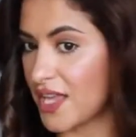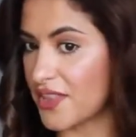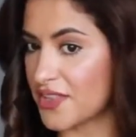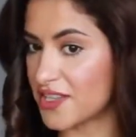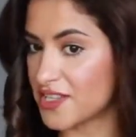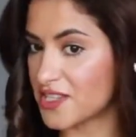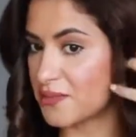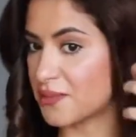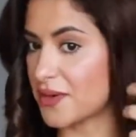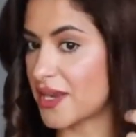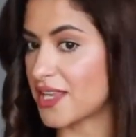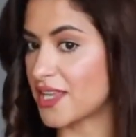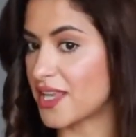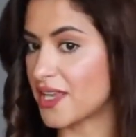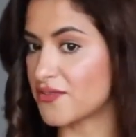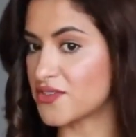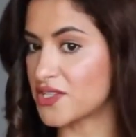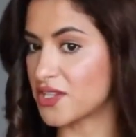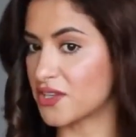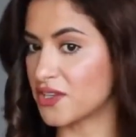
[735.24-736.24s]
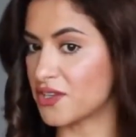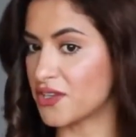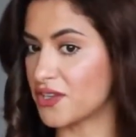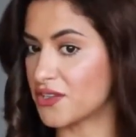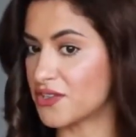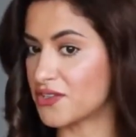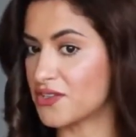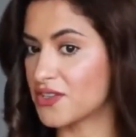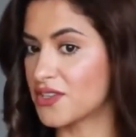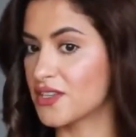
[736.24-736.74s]
And the spray gives a
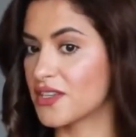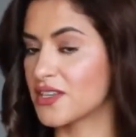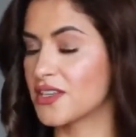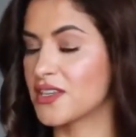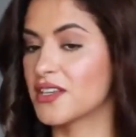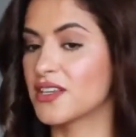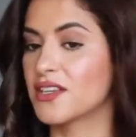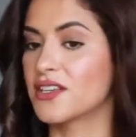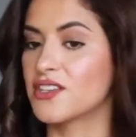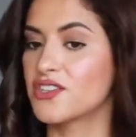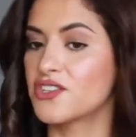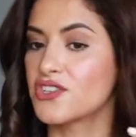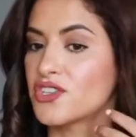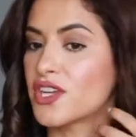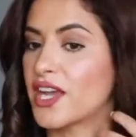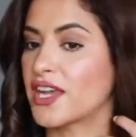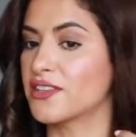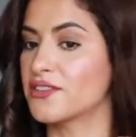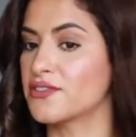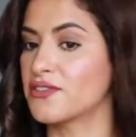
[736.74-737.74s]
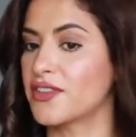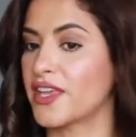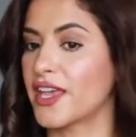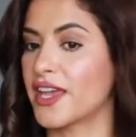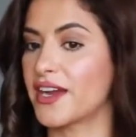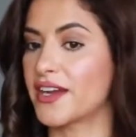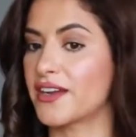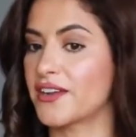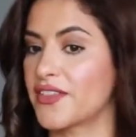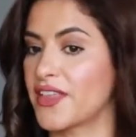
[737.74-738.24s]
good shine to the
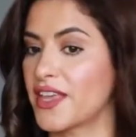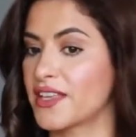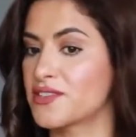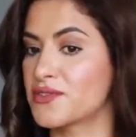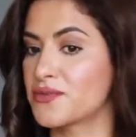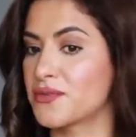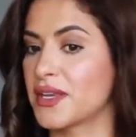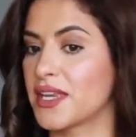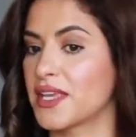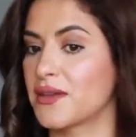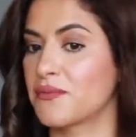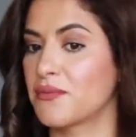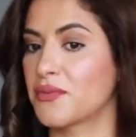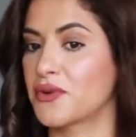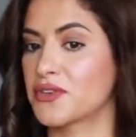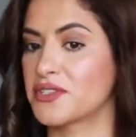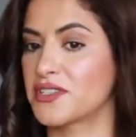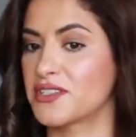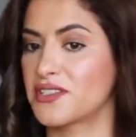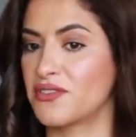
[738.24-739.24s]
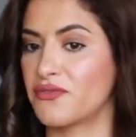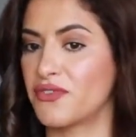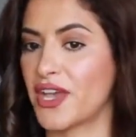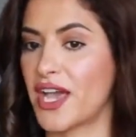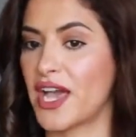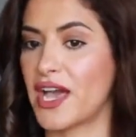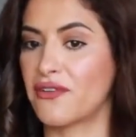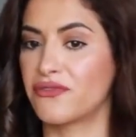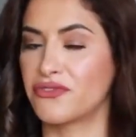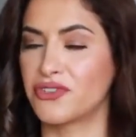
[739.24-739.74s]
hair, and that's really important if
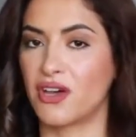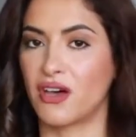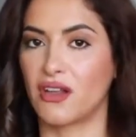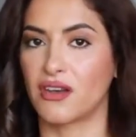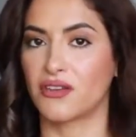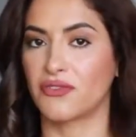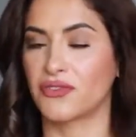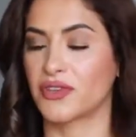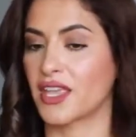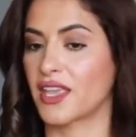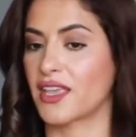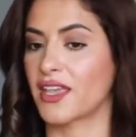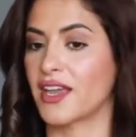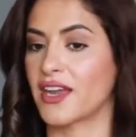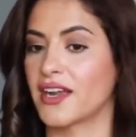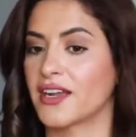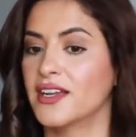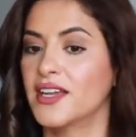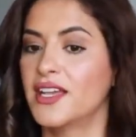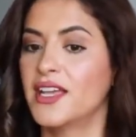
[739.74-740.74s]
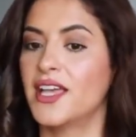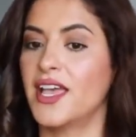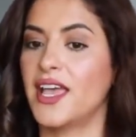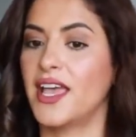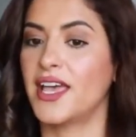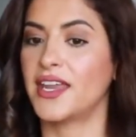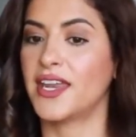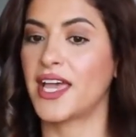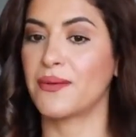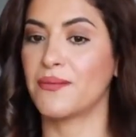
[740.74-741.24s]
you have dull looking hair.
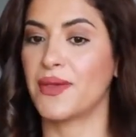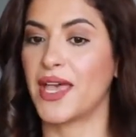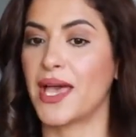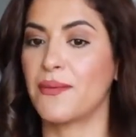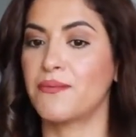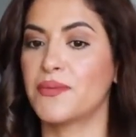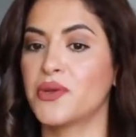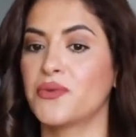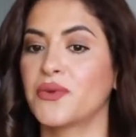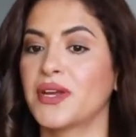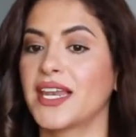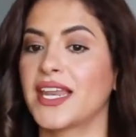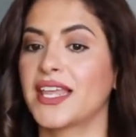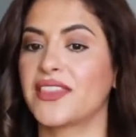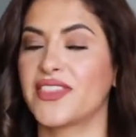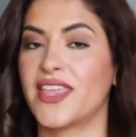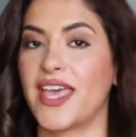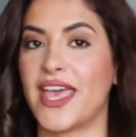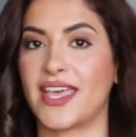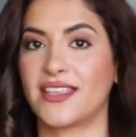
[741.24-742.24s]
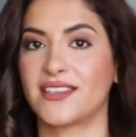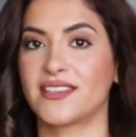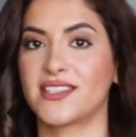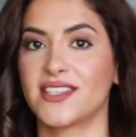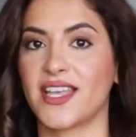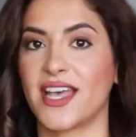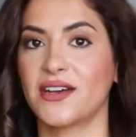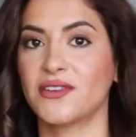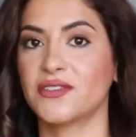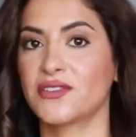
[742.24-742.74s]
And I'm happy we let the
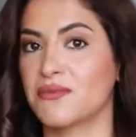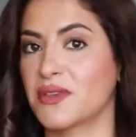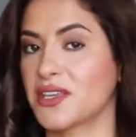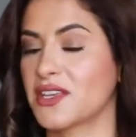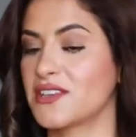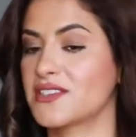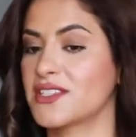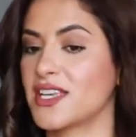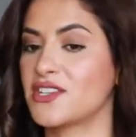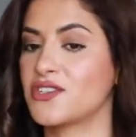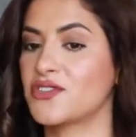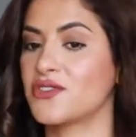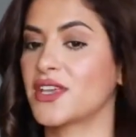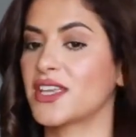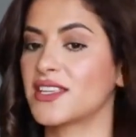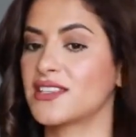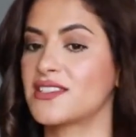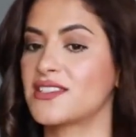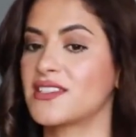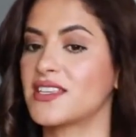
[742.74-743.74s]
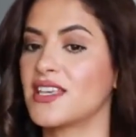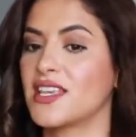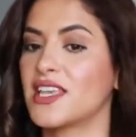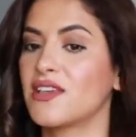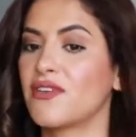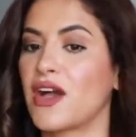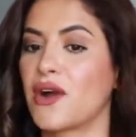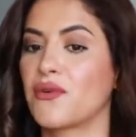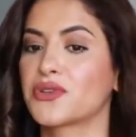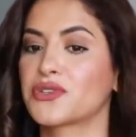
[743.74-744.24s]
ends out because, as you can
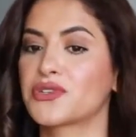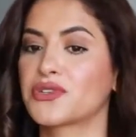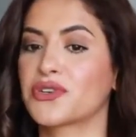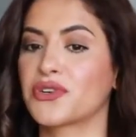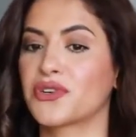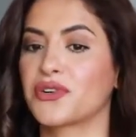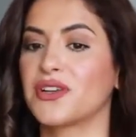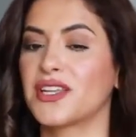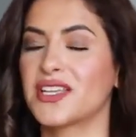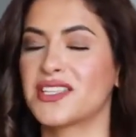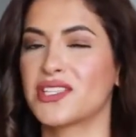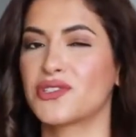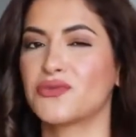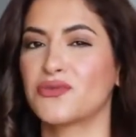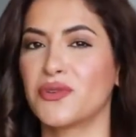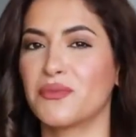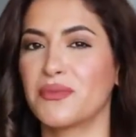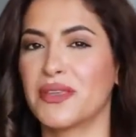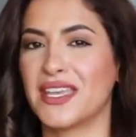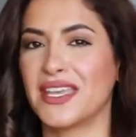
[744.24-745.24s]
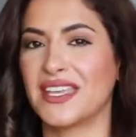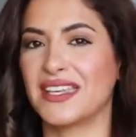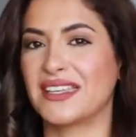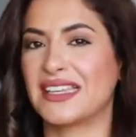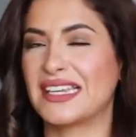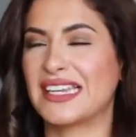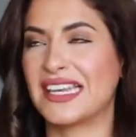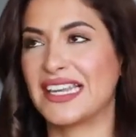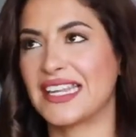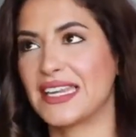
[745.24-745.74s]
see, if I would curl it, it will
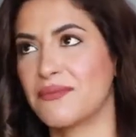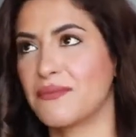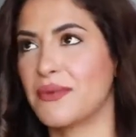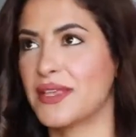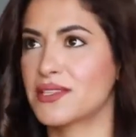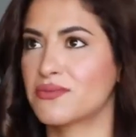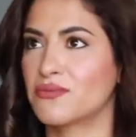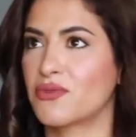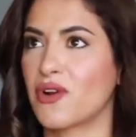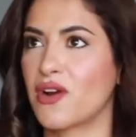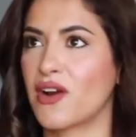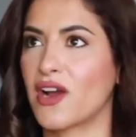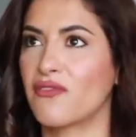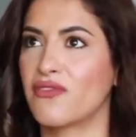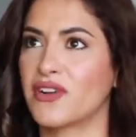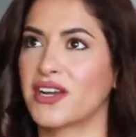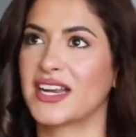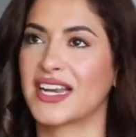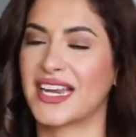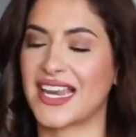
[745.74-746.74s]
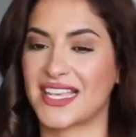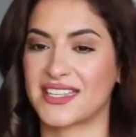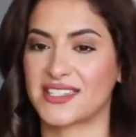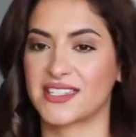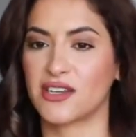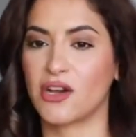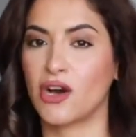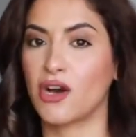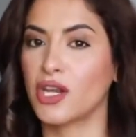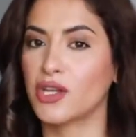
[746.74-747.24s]
be a little bit more of a
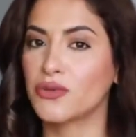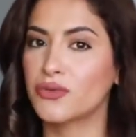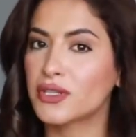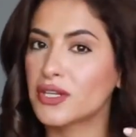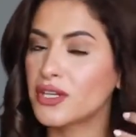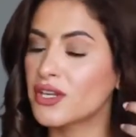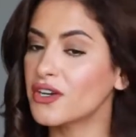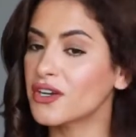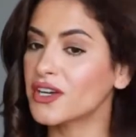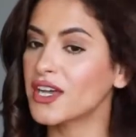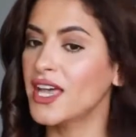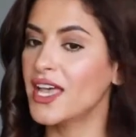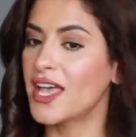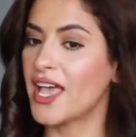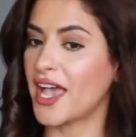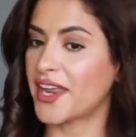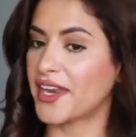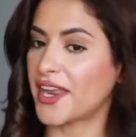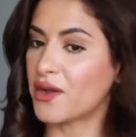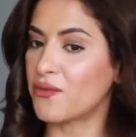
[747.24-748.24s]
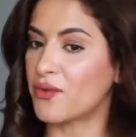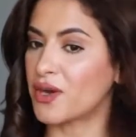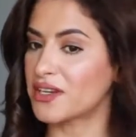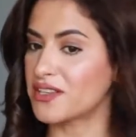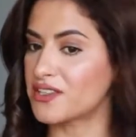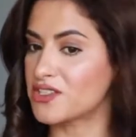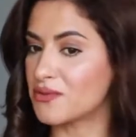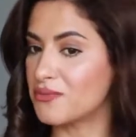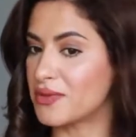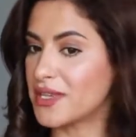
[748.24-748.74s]
classic Hollywood look, and I
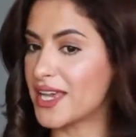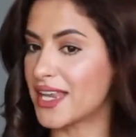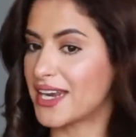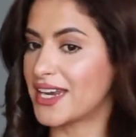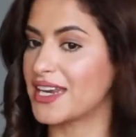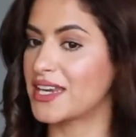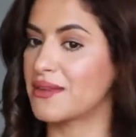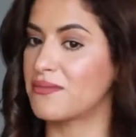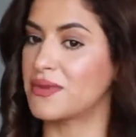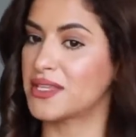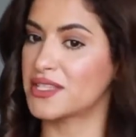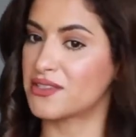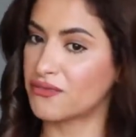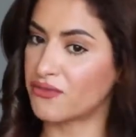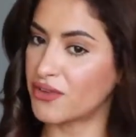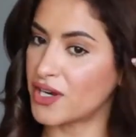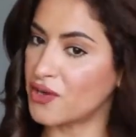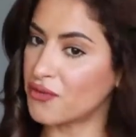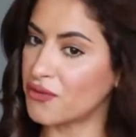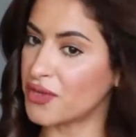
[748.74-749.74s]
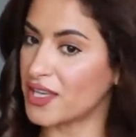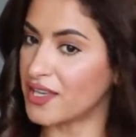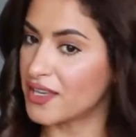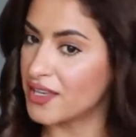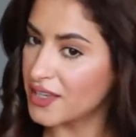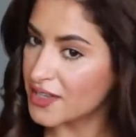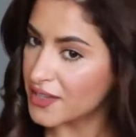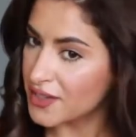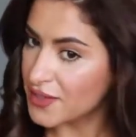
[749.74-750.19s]
want it to be a little bit flowy.